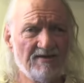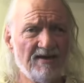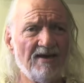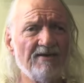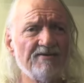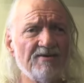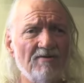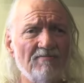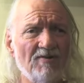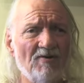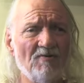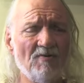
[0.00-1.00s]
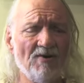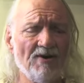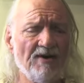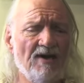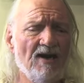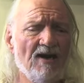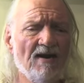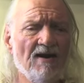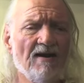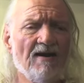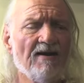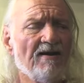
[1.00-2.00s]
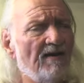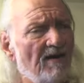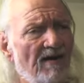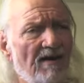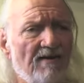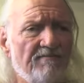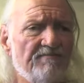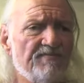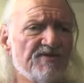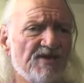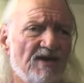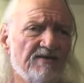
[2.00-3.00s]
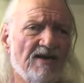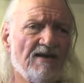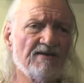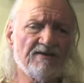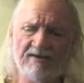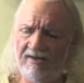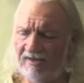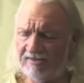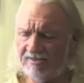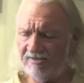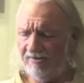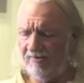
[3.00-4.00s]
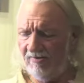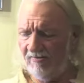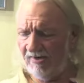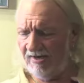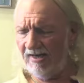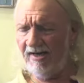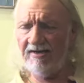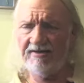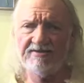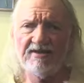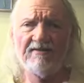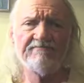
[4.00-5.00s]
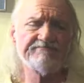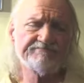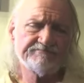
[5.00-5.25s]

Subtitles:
Ken Jomo Ward, sat down on the next stool one day and said,